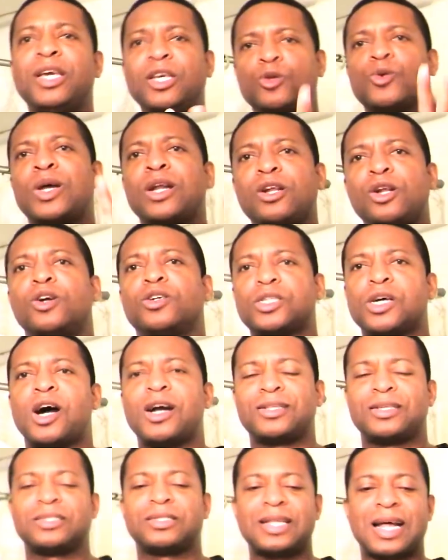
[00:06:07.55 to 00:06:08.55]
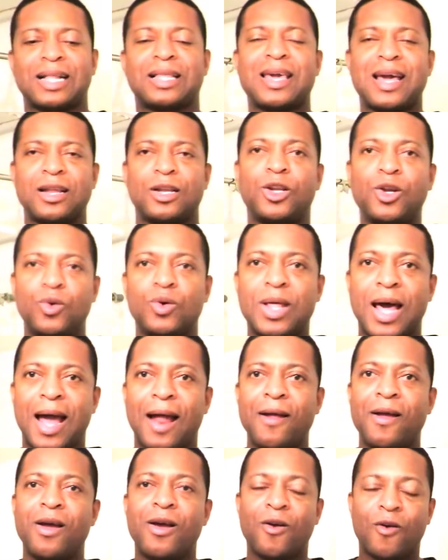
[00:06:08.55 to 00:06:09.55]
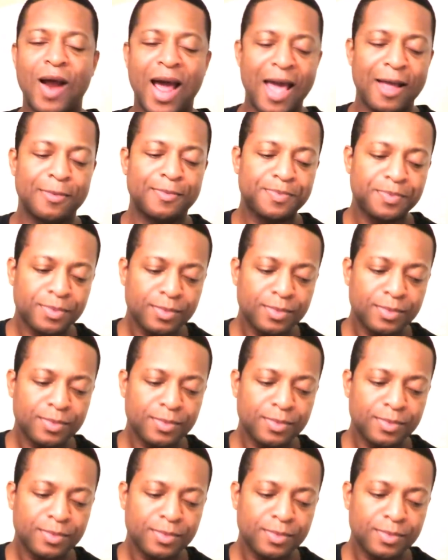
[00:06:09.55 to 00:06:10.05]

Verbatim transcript: He's one of those artists that can do that, right?